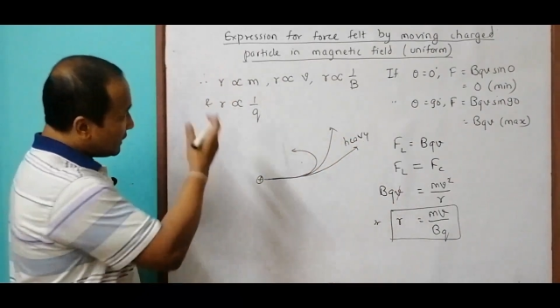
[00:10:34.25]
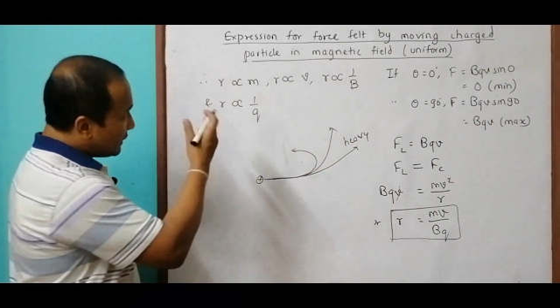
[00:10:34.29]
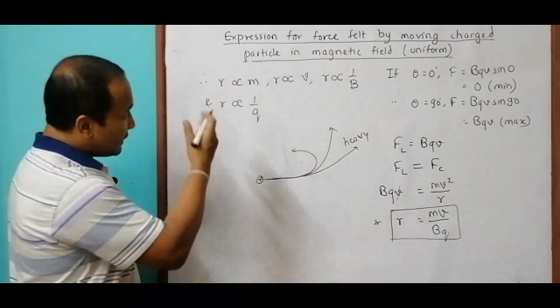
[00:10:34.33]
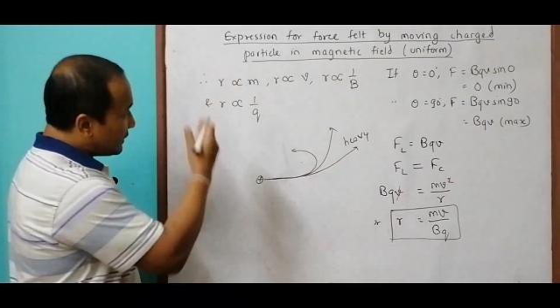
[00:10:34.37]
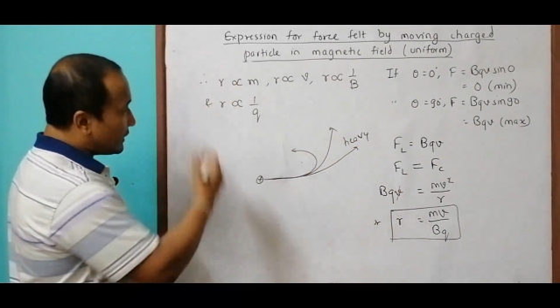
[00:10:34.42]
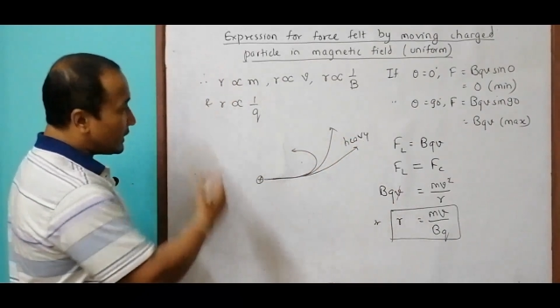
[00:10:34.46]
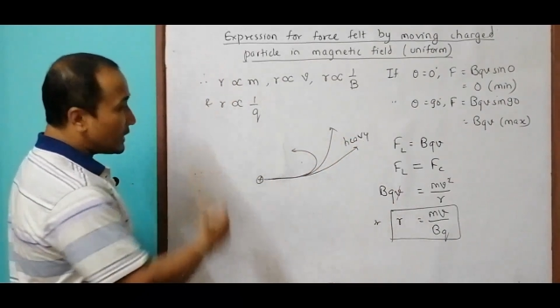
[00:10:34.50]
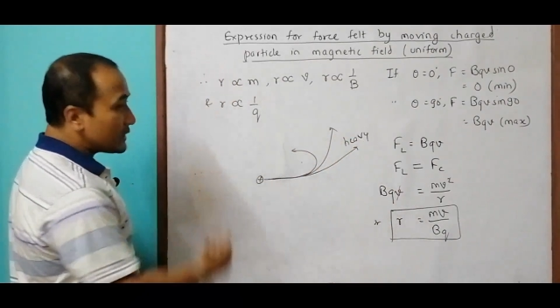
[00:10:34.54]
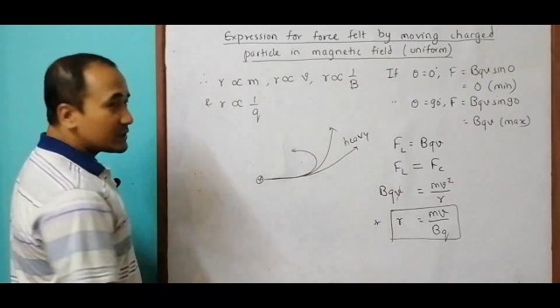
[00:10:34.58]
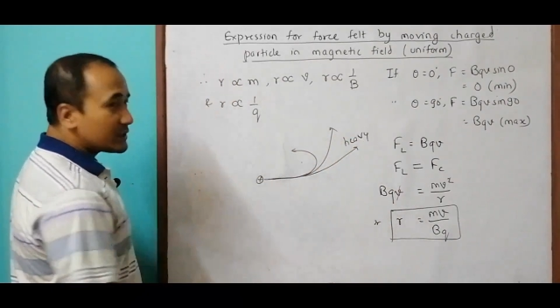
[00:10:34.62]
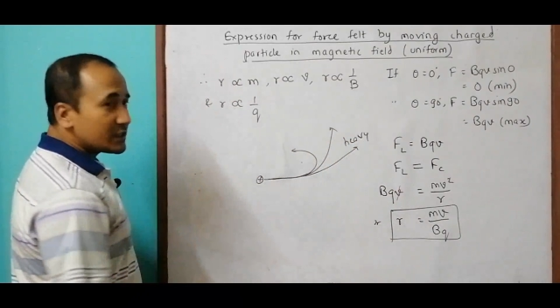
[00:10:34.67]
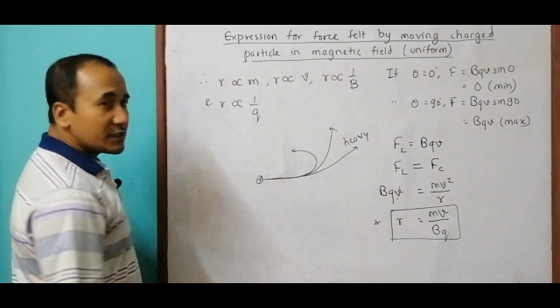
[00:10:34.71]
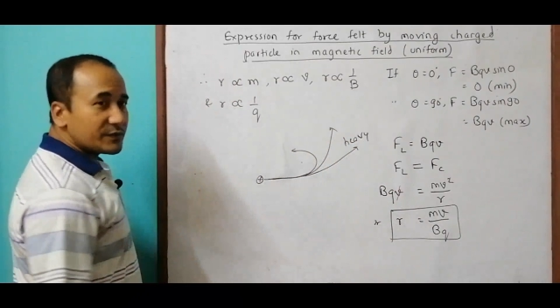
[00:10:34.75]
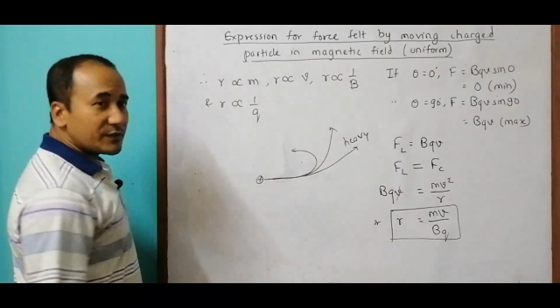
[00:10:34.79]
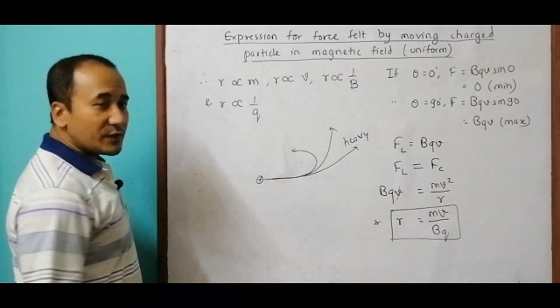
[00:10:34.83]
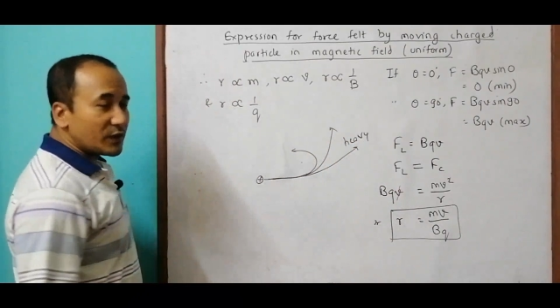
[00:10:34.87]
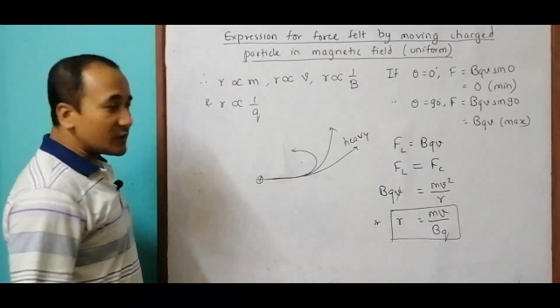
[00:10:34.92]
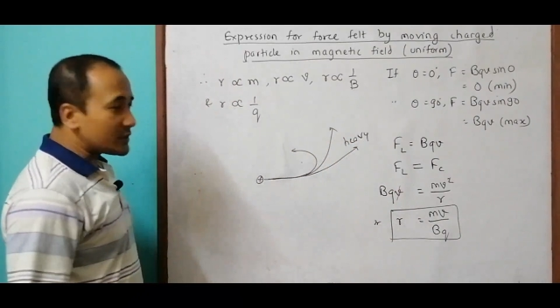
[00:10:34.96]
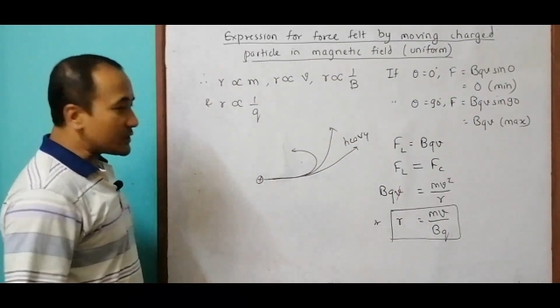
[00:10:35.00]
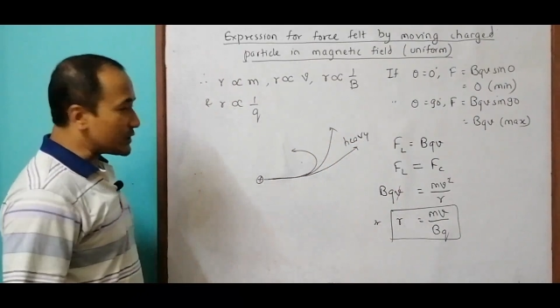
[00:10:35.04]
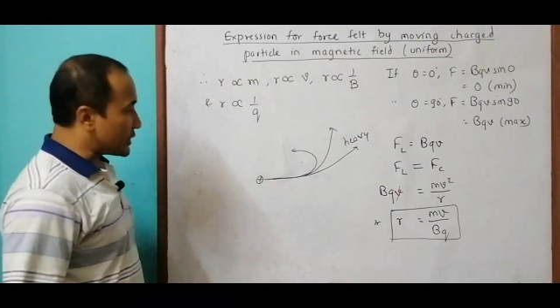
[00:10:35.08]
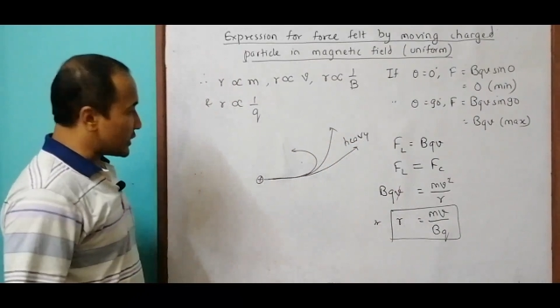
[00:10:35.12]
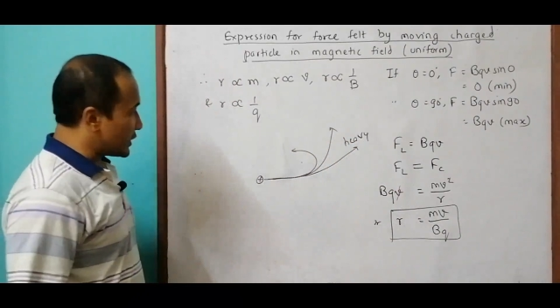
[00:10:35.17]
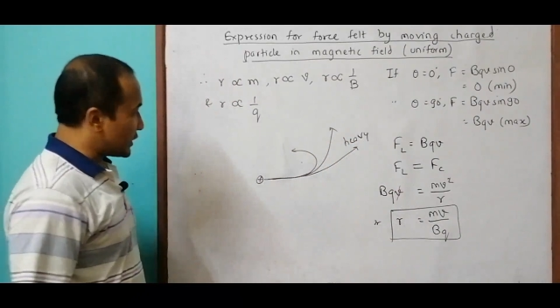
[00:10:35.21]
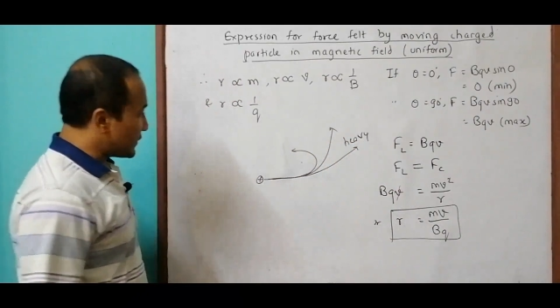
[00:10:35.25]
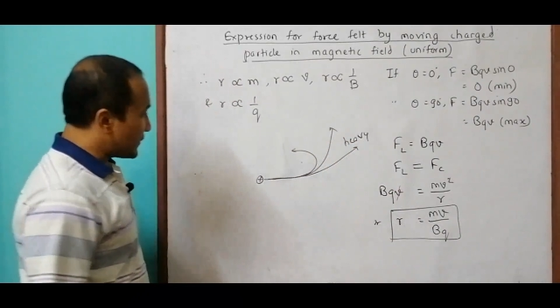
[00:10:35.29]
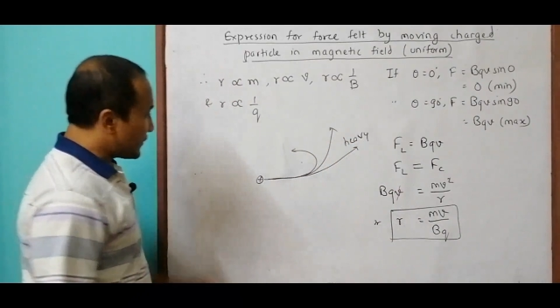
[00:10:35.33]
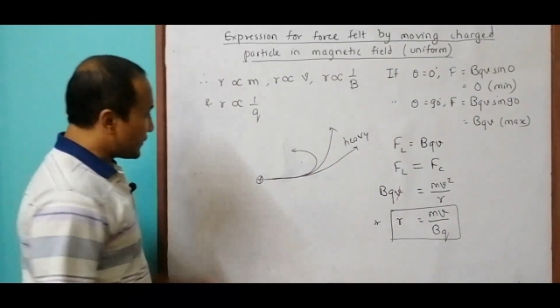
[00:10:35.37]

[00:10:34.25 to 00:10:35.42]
Next is velocity.